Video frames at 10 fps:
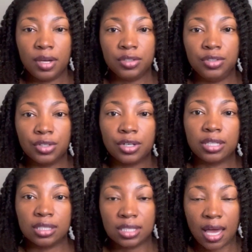during
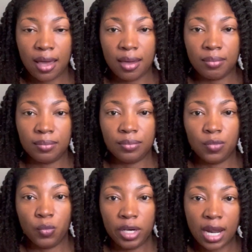the time
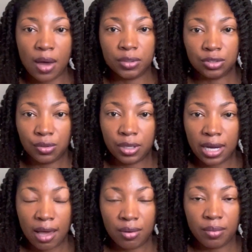when I was growing
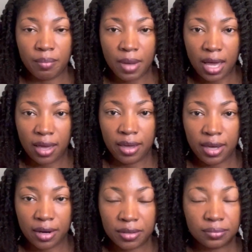out my
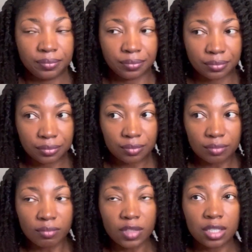hair.
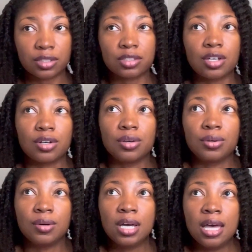
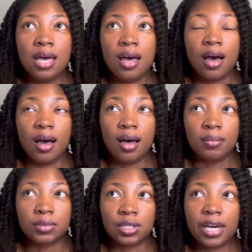So
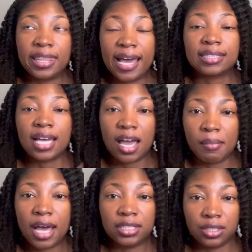at that time
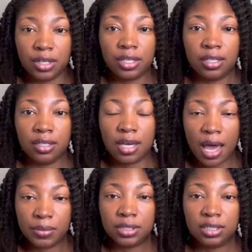
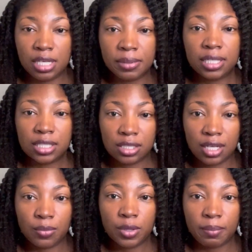I was deep
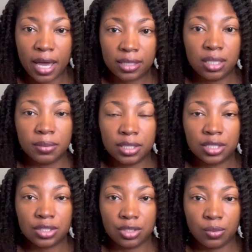conditioning with my deep
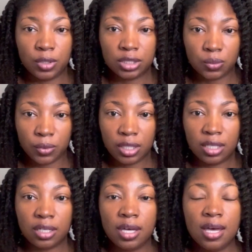conditioner once a
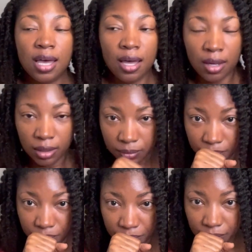week.
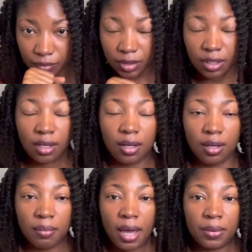
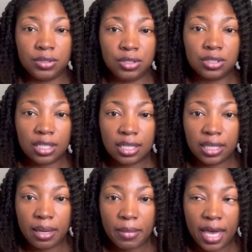I was using the
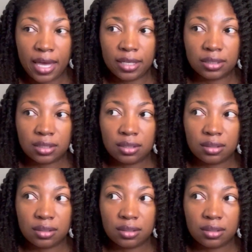clay mask